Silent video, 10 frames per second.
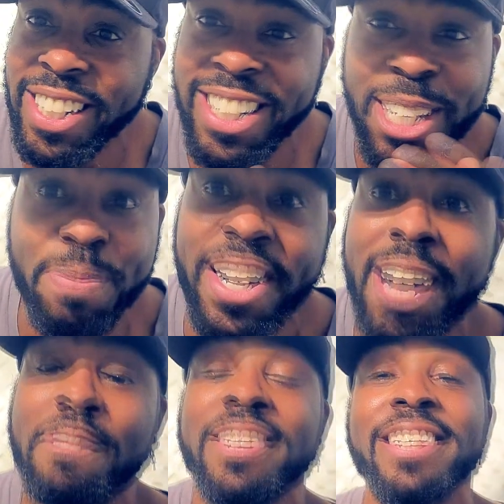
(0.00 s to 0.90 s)
deep
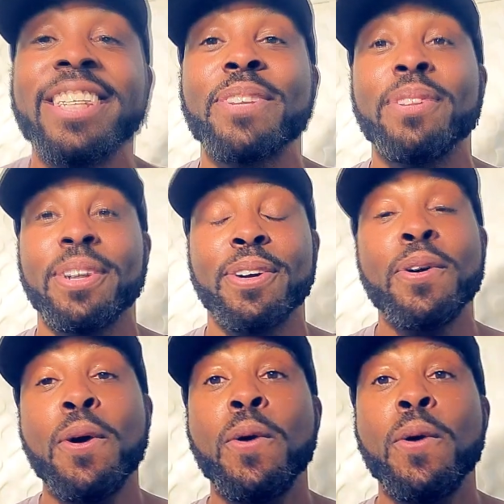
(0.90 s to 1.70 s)
conversation with her